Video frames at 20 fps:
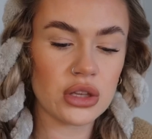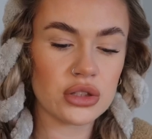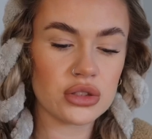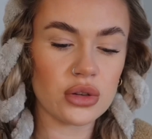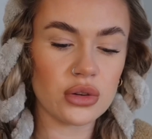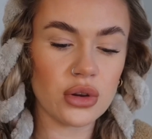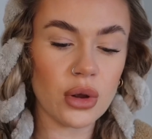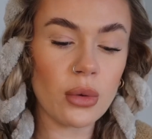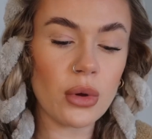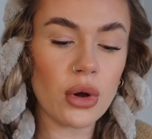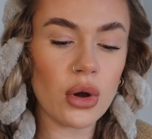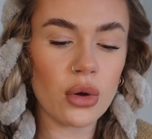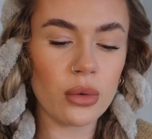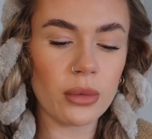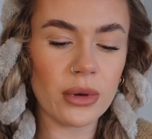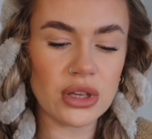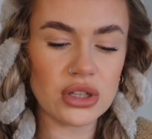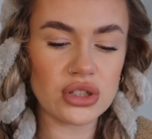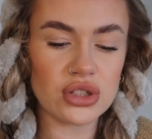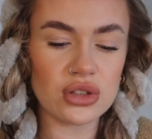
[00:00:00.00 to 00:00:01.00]
So I don't
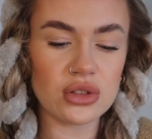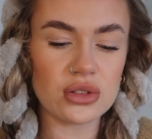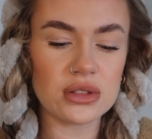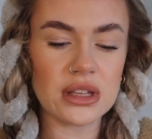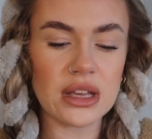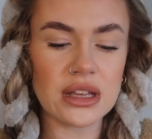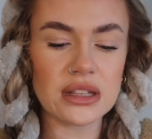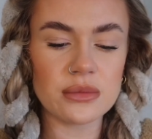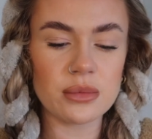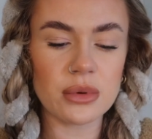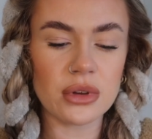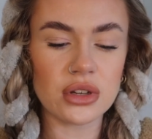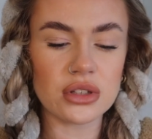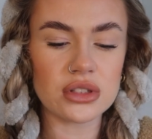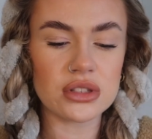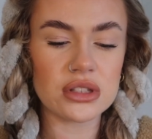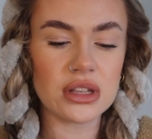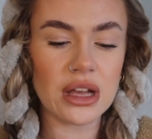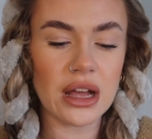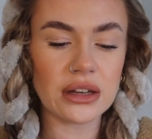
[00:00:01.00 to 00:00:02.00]
always use this
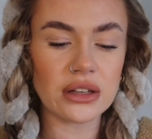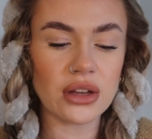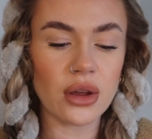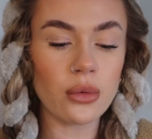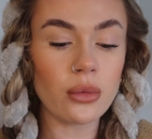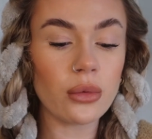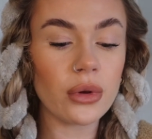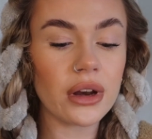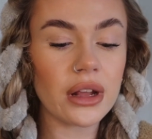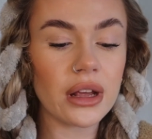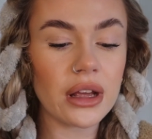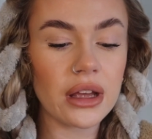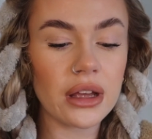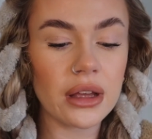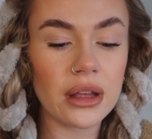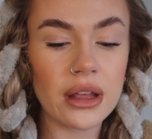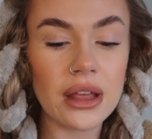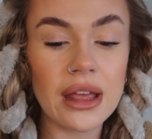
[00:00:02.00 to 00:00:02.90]
because I don't want to